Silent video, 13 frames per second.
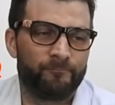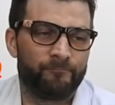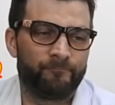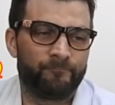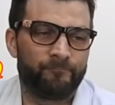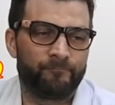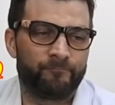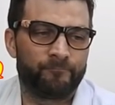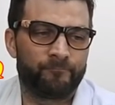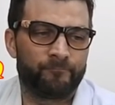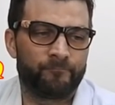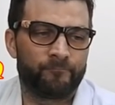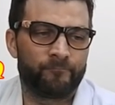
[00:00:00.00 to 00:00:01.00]

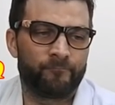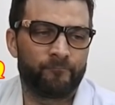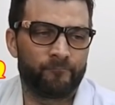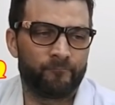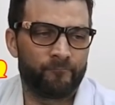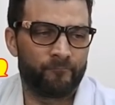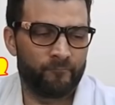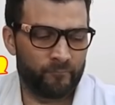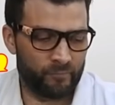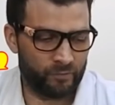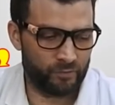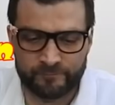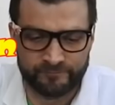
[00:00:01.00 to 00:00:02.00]

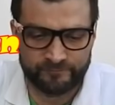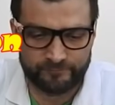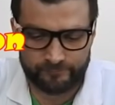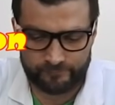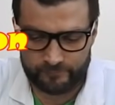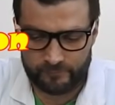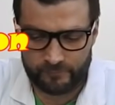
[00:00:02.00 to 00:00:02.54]
No one is speaking in this clip.